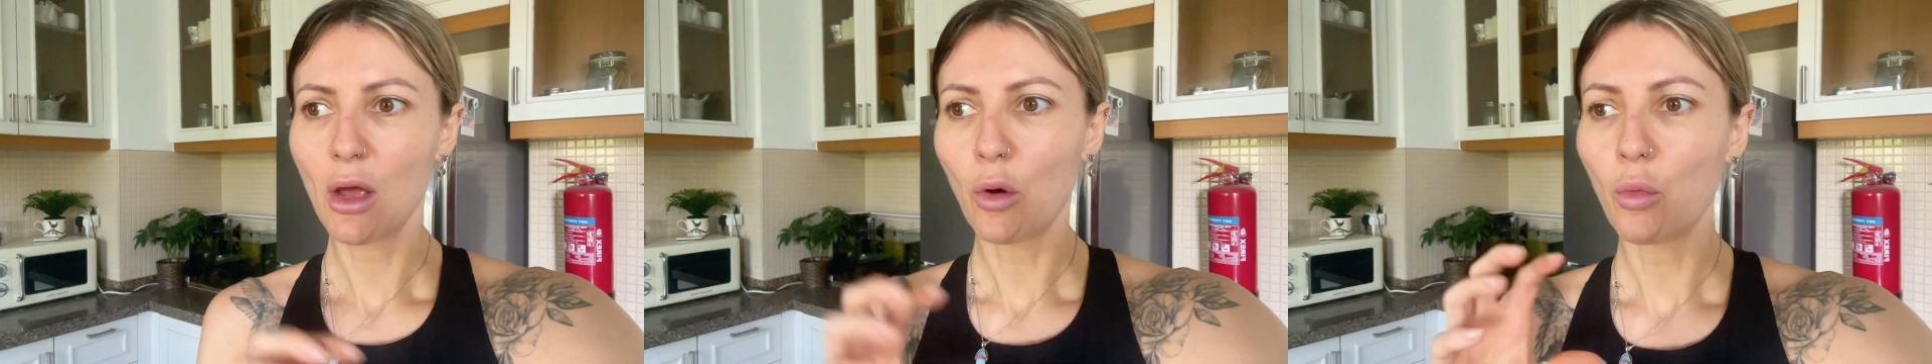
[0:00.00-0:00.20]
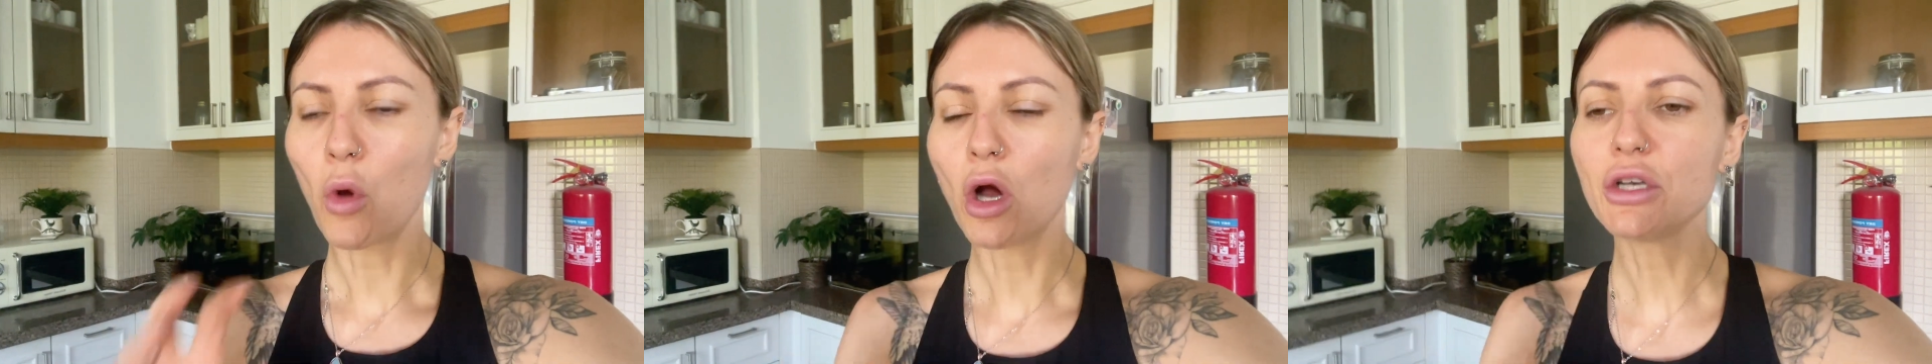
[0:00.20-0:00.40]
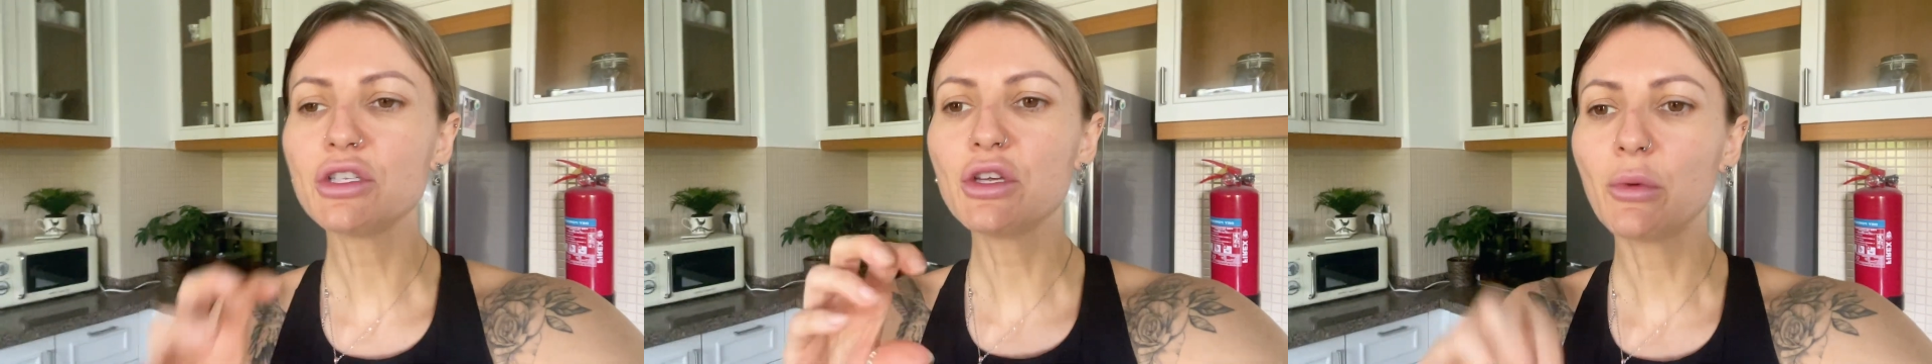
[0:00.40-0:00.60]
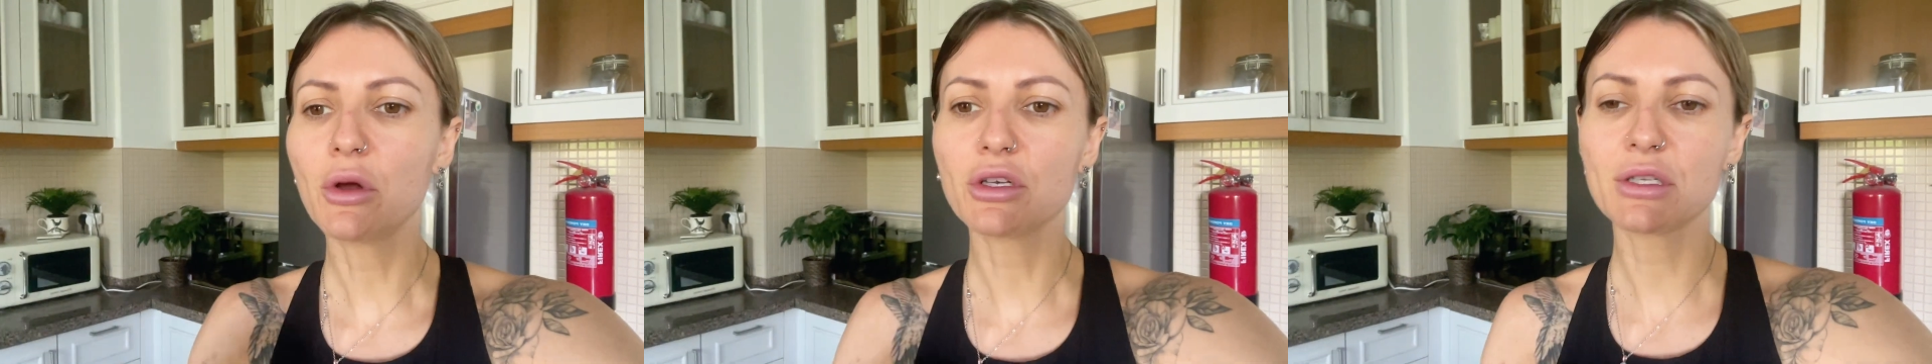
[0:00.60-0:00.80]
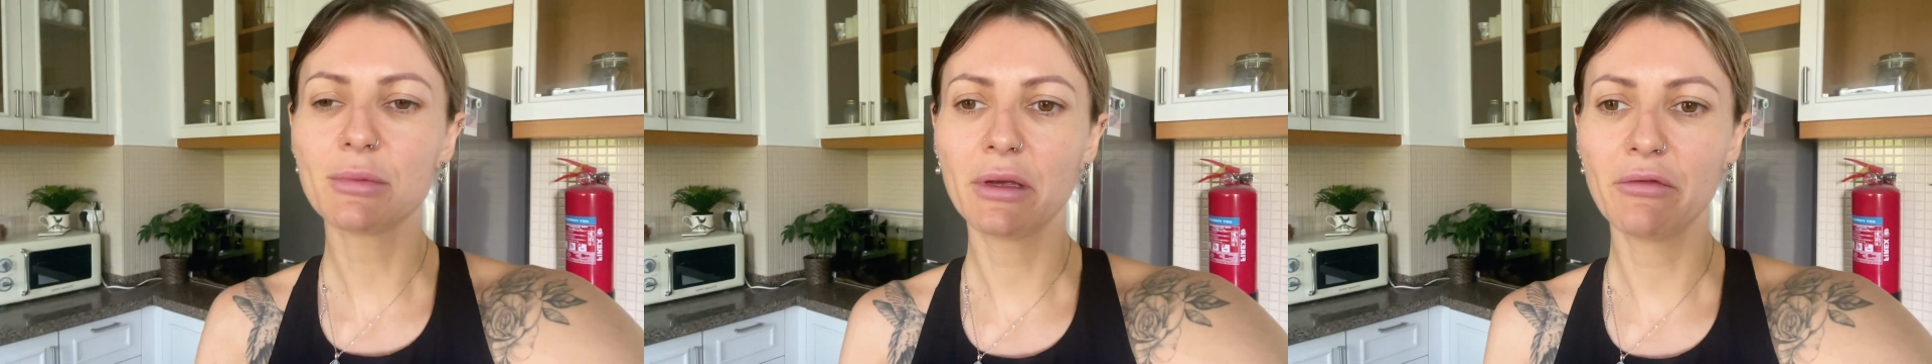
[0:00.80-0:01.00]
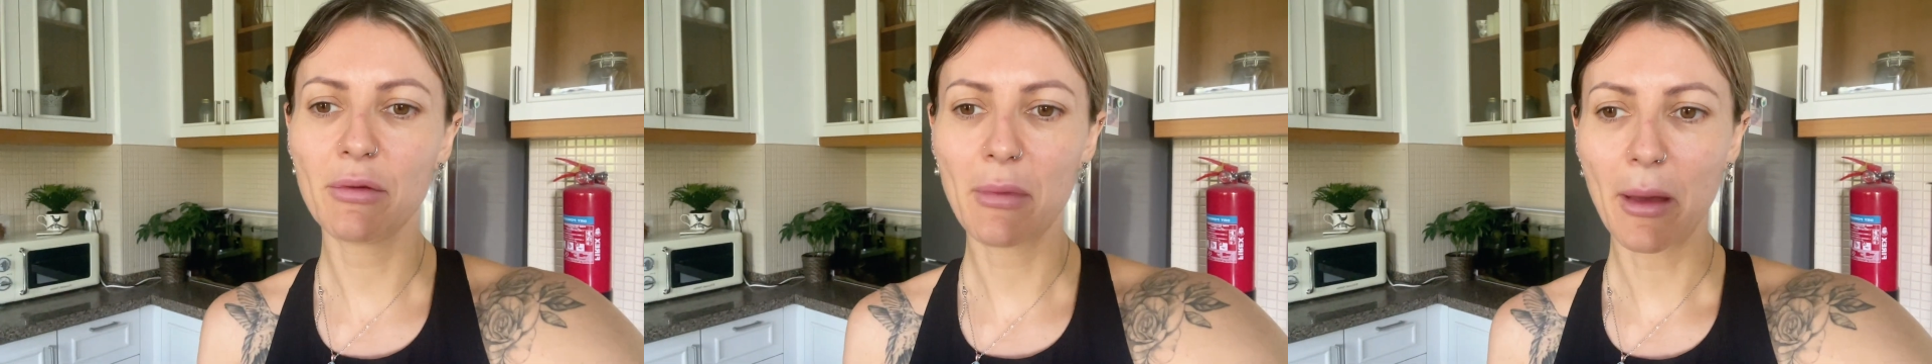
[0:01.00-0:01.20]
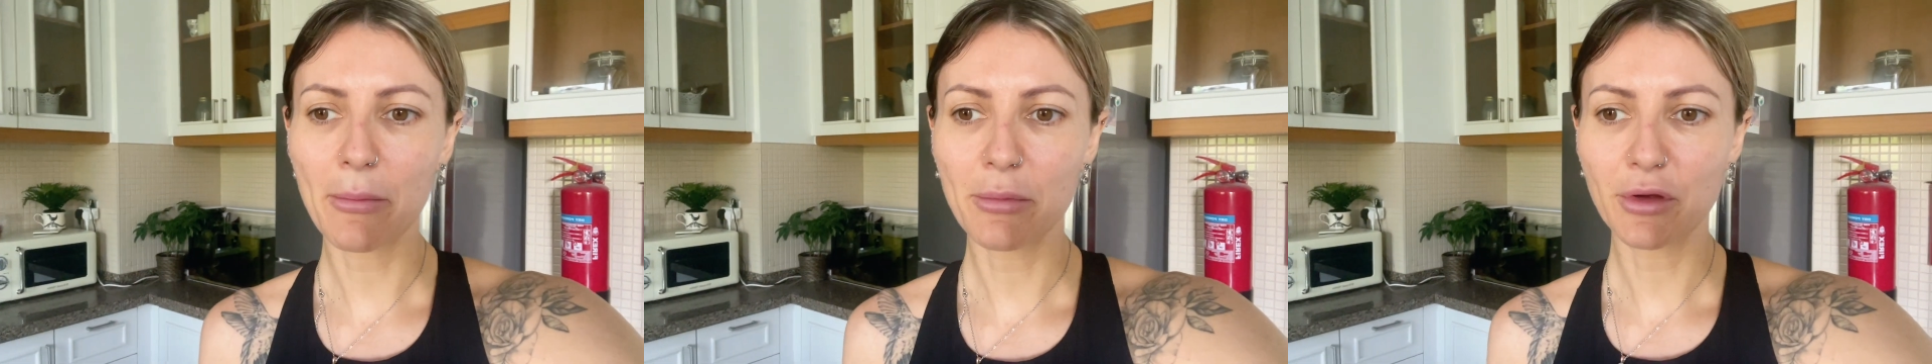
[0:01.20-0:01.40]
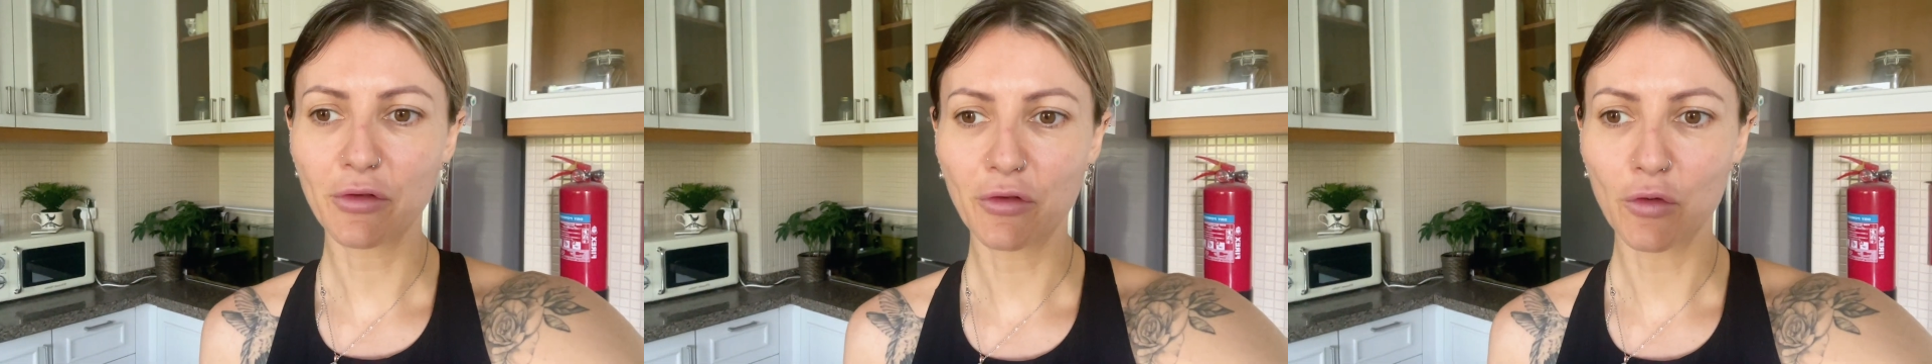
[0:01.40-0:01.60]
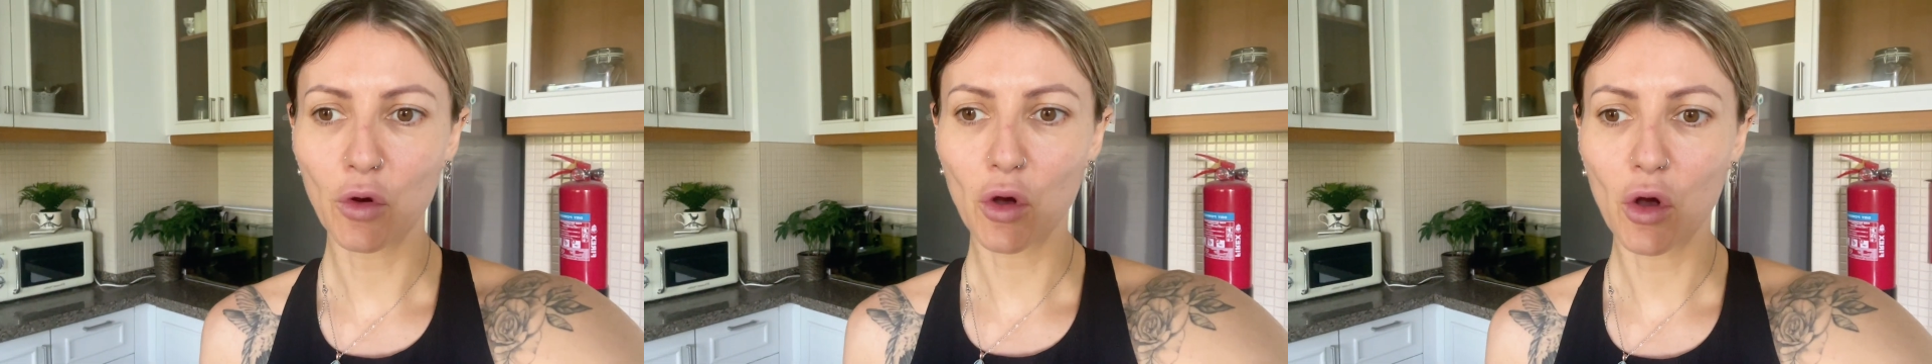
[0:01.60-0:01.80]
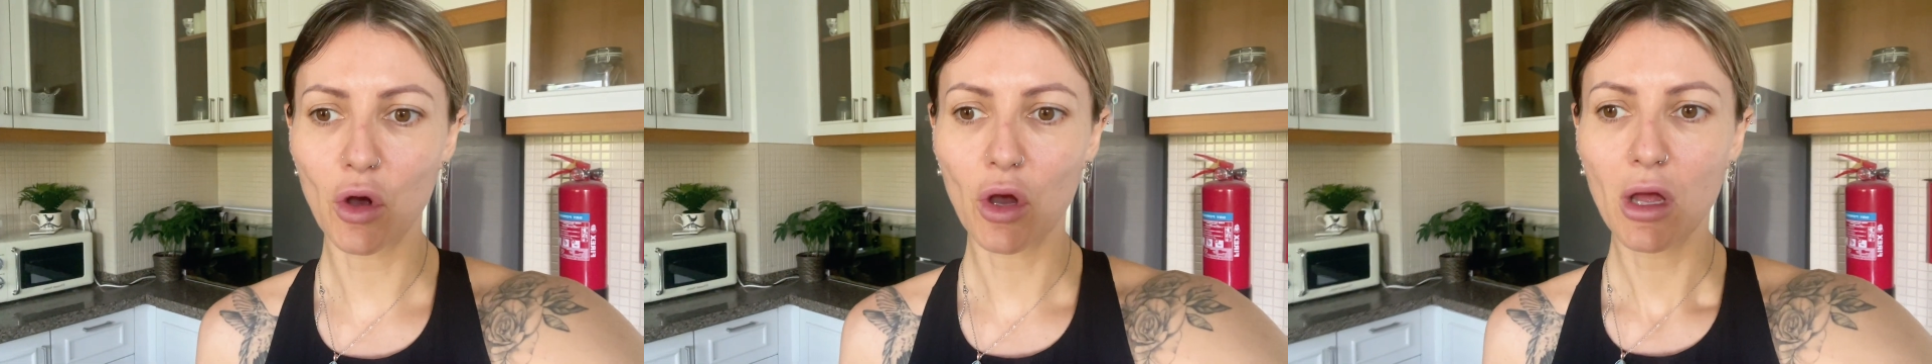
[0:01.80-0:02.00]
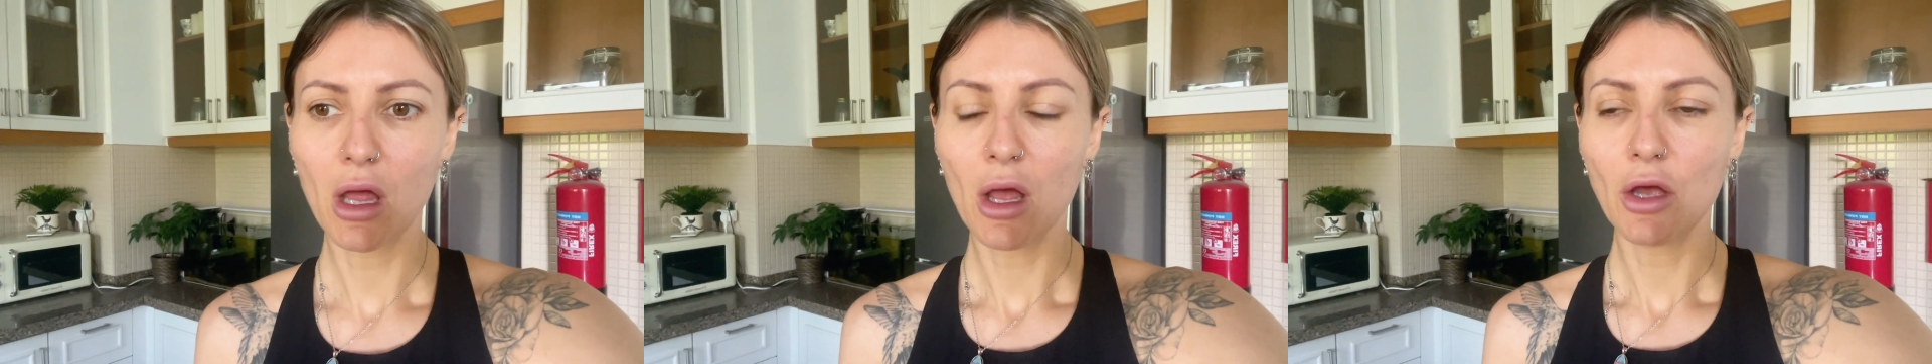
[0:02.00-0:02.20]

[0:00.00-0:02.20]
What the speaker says: What do you want to be remembered for?